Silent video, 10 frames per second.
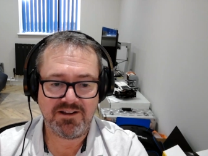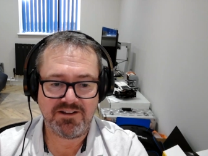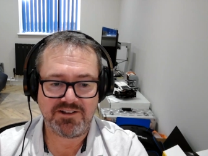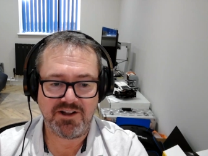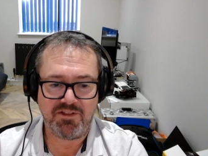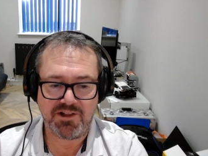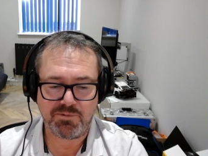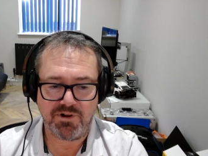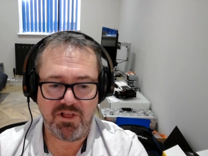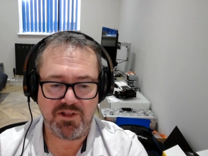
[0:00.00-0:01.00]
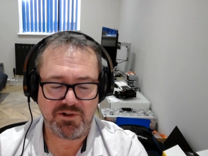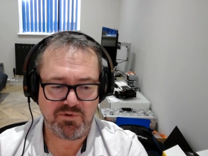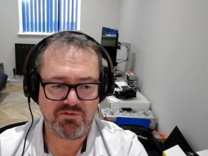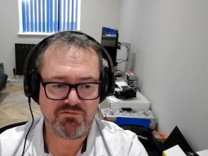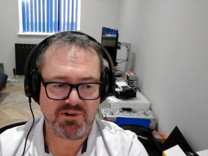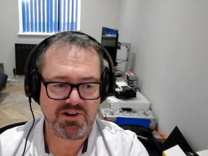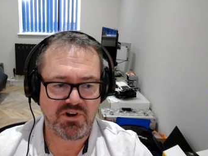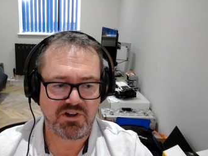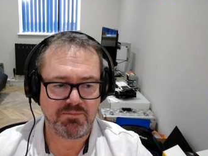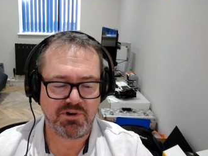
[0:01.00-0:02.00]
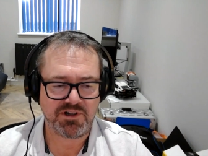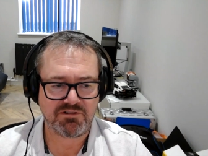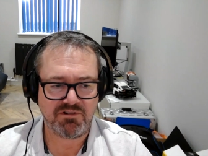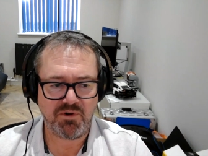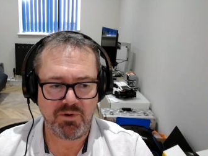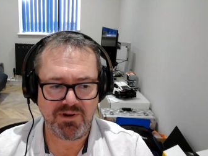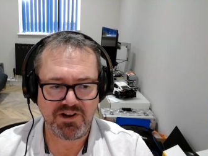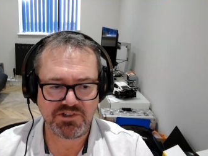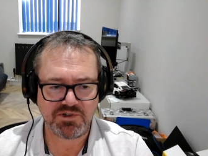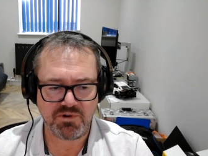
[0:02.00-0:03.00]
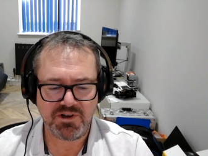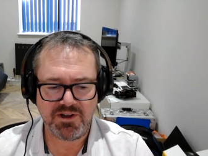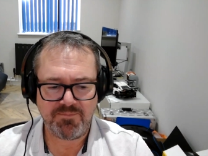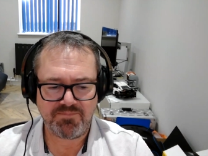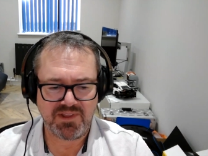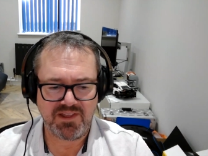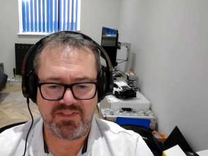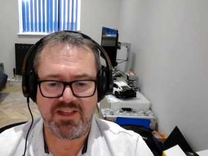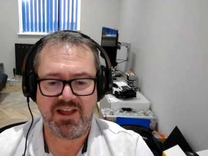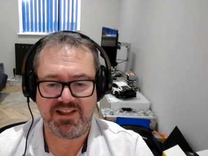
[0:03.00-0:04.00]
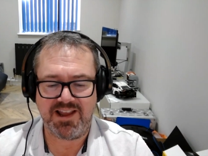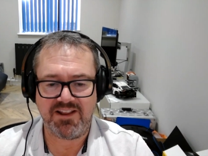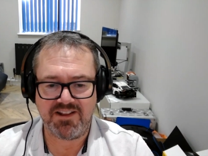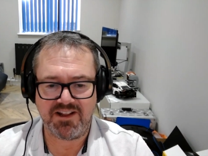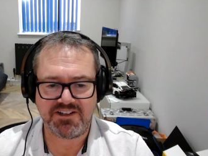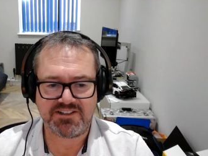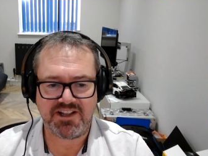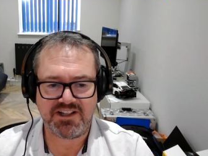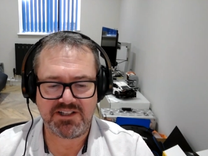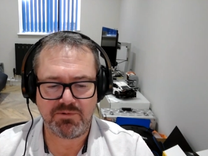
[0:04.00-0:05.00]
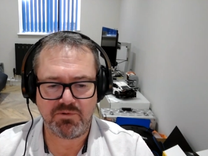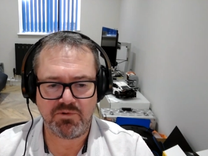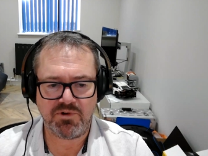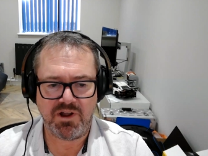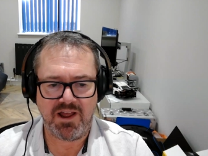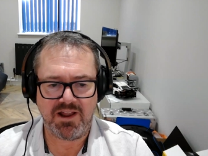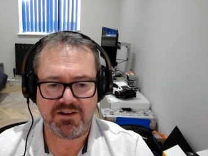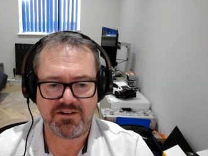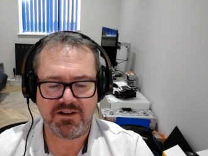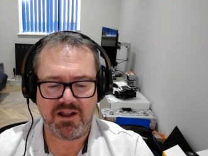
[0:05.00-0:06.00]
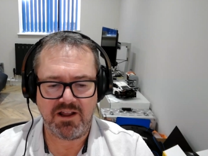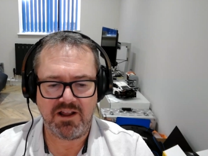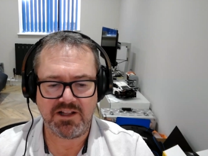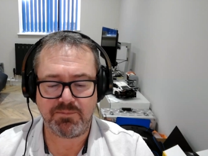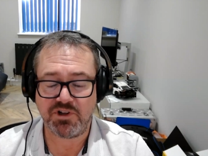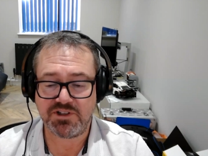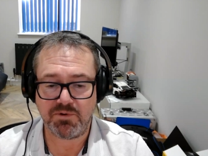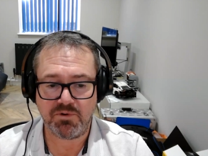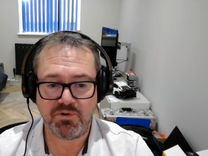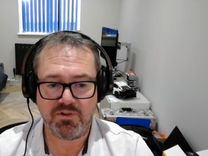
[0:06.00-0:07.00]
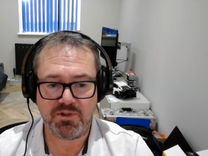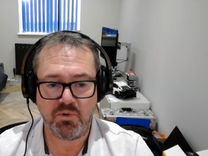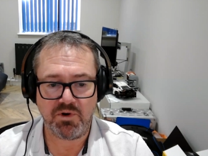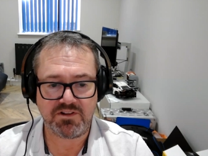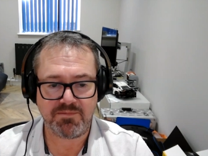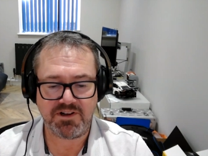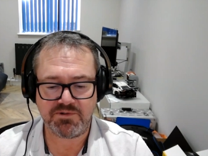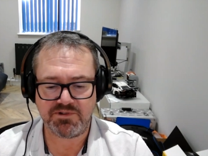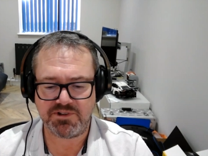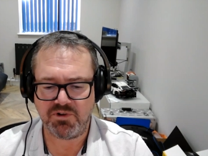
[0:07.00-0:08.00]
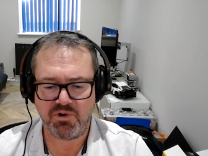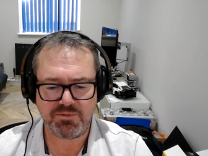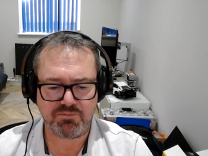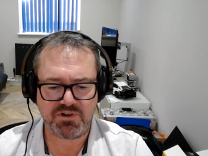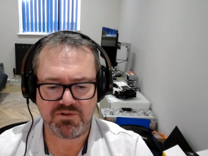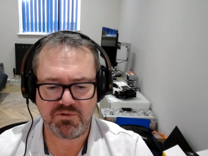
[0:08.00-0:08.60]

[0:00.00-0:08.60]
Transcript: So that's one of the things we've really tried to push through and make sure again, that's extensible and uh, as possible the audit to make sure it's not as brittle.